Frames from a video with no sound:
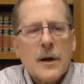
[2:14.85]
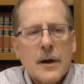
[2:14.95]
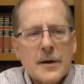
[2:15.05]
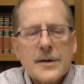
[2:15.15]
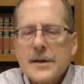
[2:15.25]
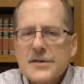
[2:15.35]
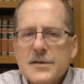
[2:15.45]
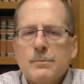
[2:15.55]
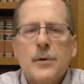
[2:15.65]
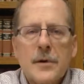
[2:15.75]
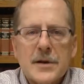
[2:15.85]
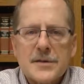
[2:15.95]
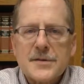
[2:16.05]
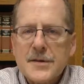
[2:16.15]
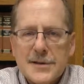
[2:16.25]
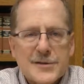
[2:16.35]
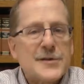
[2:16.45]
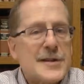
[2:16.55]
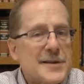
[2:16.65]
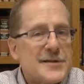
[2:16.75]
against bullies
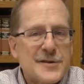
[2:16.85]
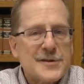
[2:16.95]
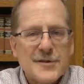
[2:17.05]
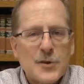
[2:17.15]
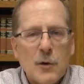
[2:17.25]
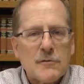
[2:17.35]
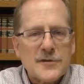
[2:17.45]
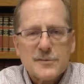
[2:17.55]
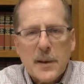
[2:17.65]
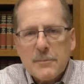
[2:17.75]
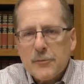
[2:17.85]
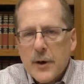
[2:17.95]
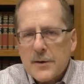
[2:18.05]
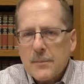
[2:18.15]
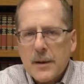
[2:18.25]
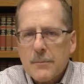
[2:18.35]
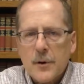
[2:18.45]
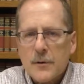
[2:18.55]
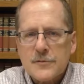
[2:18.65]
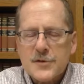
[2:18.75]
sticks and stones may break my
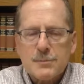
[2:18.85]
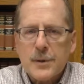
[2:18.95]
bones,